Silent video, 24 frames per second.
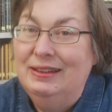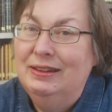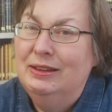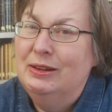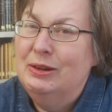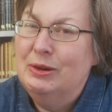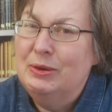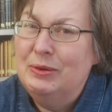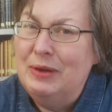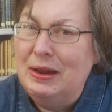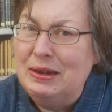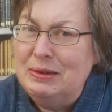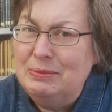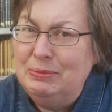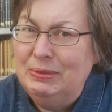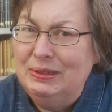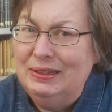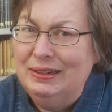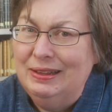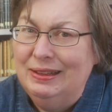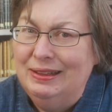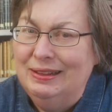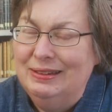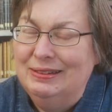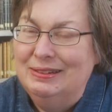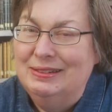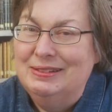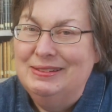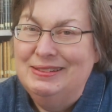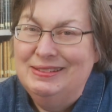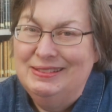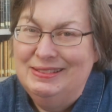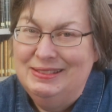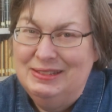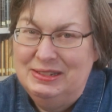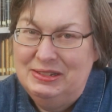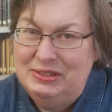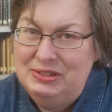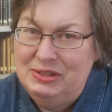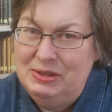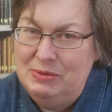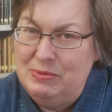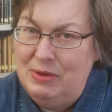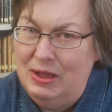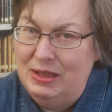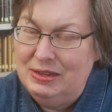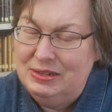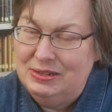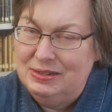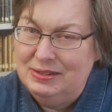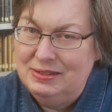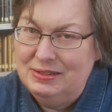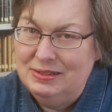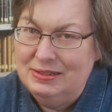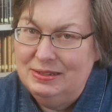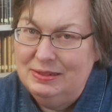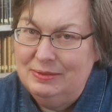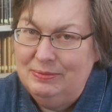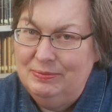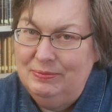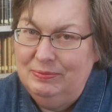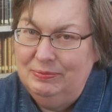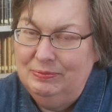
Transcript: and incredibly honored that she watches.